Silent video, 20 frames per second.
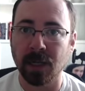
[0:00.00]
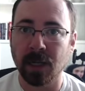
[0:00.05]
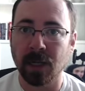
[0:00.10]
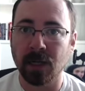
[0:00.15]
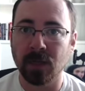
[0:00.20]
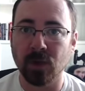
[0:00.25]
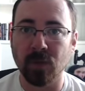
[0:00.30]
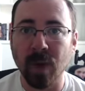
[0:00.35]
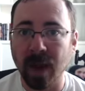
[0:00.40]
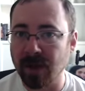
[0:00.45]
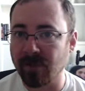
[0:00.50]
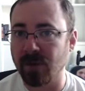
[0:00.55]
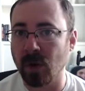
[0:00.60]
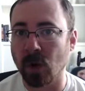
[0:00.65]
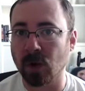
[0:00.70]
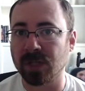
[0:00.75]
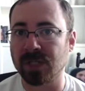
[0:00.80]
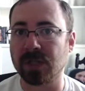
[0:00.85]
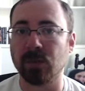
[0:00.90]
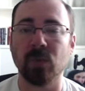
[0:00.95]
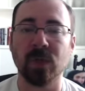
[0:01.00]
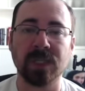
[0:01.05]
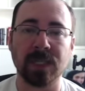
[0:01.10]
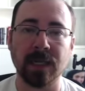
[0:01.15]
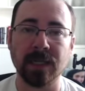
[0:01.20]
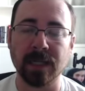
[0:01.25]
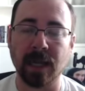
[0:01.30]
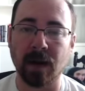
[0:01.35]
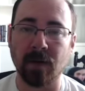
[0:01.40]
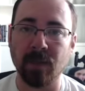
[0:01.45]
You may have noticed that we
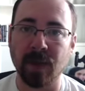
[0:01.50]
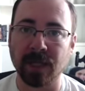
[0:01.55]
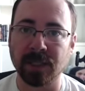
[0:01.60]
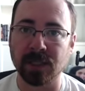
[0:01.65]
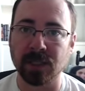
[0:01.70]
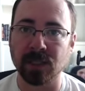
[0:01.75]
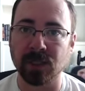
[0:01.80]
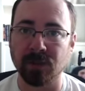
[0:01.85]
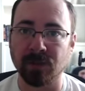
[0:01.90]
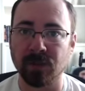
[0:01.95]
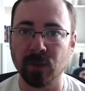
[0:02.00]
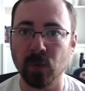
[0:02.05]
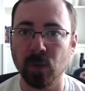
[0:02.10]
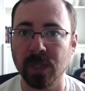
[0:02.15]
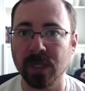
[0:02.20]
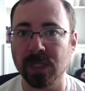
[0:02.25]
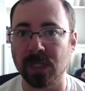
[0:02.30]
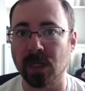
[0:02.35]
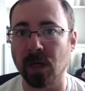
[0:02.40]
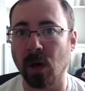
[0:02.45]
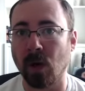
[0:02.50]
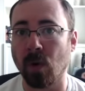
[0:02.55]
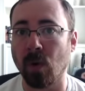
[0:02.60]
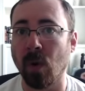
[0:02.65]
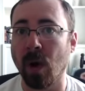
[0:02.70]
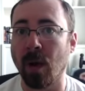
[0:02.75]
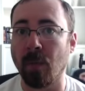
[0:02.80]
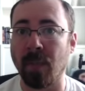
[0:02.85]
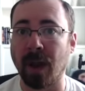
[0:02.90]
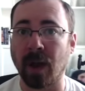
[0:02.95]
sent out a message a few weeks ago
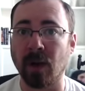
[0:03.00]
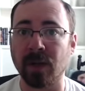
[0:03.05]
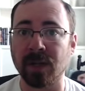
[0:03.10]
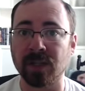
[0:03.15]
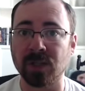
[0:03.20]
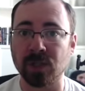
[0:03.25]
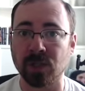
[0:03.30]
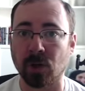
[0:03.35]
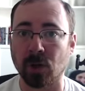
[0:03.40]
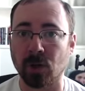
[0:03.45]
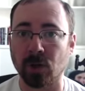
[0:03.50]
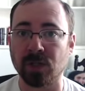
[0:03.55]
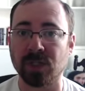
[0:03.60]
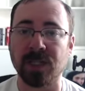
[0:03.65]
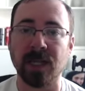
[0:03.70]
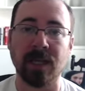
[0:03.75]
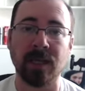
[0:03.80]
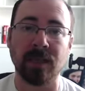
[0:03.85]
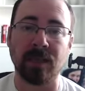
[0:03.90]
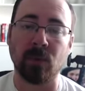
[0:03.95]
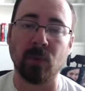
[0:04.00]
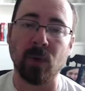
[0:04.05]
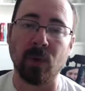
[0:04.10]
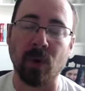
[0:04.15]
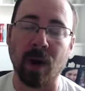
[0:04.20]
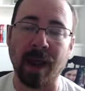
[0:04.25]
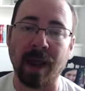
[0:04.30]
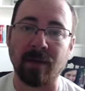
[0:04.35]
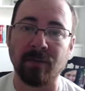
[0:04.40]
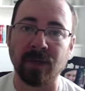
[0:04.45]
about a surge date that we were
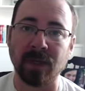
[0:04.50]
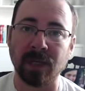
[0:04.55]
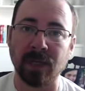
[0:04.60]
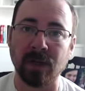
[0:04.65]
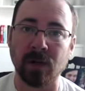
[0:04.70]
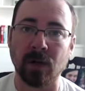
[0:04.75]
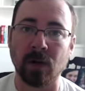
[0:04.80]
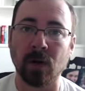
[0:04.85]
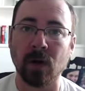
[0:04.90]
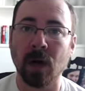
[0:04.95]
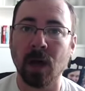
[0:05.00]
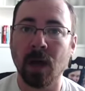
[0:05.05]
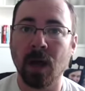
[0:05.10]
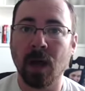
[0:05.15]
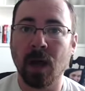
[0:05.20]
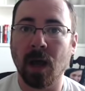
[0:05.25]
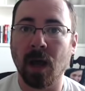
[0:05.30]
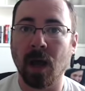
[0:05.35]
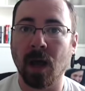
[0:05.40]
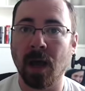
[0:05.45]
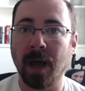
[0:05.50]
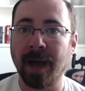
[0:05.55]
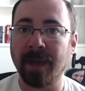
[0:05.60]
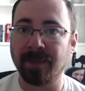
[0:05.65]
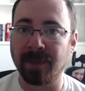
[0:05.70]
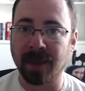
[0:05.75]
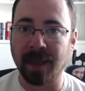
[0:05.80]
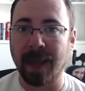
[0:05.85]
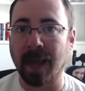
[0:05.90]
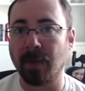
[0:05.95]
having here at the
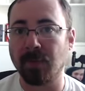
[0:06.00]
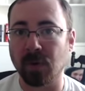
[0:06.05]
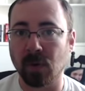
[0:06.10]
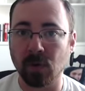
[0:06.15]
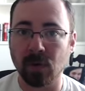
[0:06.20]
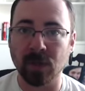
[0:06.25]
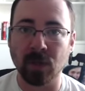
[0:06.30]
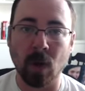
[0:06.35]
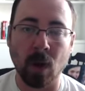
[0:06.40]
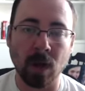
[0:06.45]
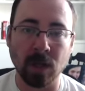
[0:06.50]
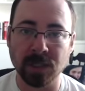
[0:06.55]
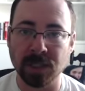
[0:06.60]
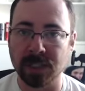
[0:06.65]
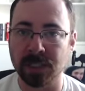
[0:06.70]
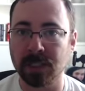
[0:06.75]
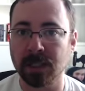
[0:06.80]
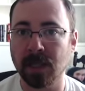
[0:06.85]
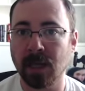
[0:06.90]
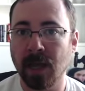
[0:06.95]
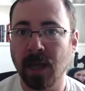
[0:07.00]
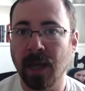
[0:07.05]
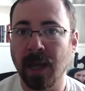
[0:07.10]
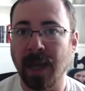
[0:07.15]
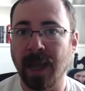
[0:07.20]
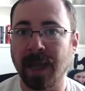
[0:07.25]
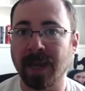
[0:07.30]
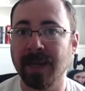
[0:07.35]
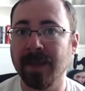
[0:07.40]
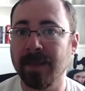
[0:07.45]
Capitol in Austin,
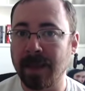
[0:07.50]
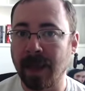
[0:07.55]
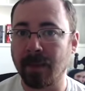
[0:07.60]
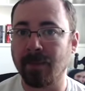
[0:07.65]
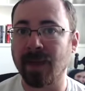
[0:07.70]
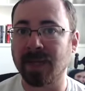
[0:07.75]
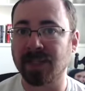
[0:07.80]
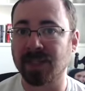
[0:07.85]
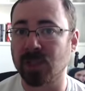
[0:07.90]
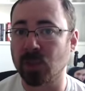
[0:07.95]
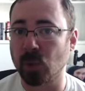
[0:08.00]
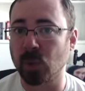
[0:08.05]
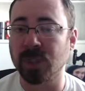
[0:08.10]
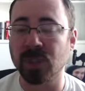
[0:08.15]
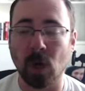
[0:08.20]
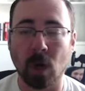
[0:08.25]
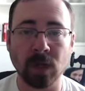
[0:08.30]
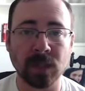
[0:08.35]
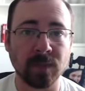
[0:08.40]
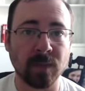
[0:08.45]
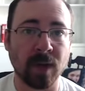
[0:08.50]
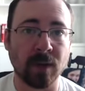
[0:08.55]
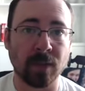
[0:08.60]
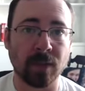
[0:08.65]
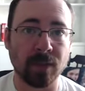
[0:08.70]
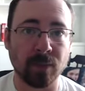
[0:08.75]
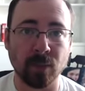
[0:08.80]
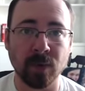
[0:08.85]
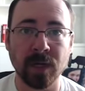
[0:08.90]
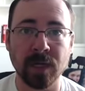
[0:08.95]
and in that message we talked about
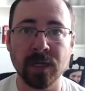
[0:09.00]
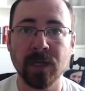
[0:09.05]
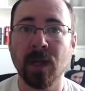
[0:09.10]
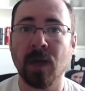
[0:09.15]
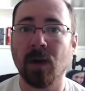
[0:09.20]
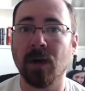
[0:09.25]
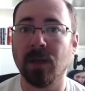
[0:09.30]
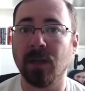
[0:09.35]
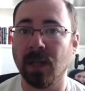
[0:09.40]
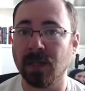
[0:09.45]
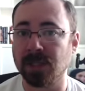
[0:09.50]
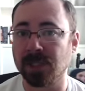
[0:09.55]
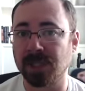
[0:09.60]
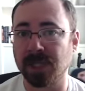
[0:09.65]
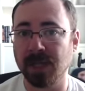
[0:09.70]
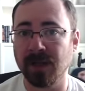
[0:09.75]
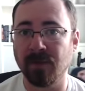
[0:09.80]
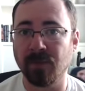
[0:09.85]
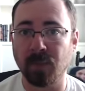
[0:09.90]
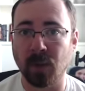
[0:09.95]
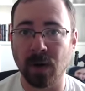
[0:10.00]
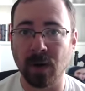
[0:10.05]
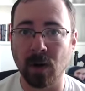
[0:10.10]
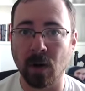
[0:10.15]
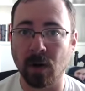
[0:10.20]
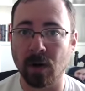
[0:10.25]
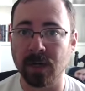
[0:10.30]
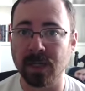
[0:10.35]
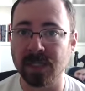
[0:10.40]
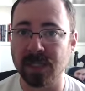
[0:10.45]
3 legislative
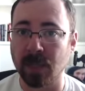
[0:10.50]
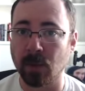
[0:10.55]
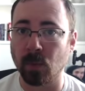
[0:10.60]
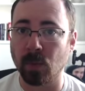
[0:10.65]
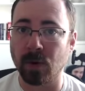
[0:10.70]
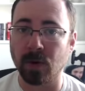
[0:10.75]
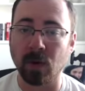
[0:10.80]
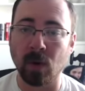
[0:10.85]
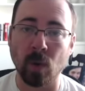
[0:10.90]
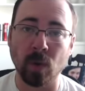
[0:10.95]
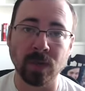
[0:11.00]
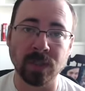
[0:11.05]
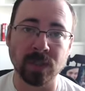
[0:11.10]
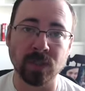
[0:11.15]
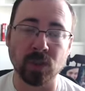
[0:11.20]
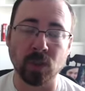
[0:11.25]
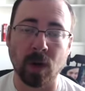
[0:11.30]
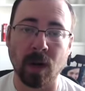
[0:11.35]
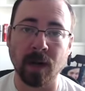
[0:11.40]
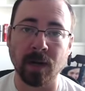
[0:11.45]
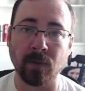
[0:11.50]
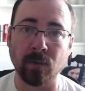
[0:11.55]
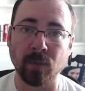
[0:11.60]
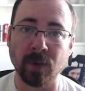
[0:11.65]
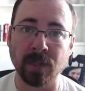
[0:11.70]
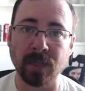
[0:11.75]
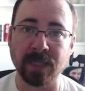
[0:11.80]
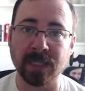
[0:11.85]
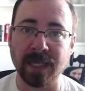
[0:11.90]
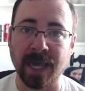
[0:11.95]
priorities that we're going to try to
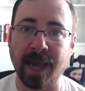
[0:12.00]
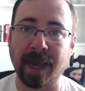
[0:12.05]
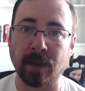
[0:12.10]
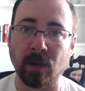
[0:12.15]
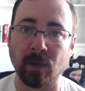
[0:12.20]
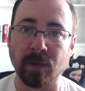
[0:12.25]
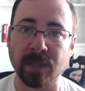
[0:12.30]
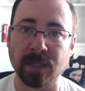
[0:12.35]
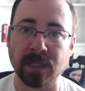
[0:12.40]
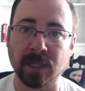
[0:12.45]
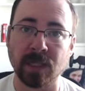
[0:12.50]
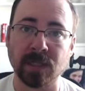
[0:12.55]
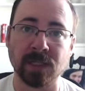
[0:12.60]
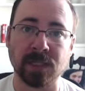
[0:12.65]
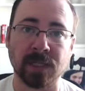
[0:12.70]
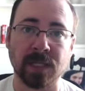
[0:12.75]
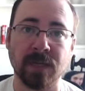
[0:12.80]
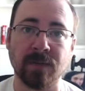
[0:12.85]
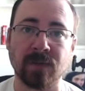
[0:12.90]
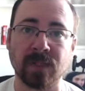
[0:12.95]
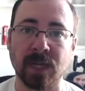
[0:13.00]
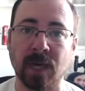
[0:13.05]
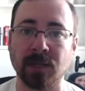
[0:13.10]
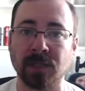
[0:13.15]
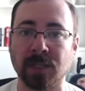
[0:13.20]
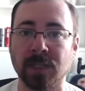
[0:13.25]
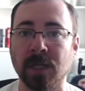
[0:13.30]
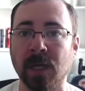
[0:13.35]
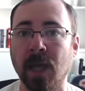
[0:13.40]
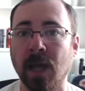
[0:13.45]
really tackle this legislative
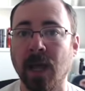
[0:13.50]
session,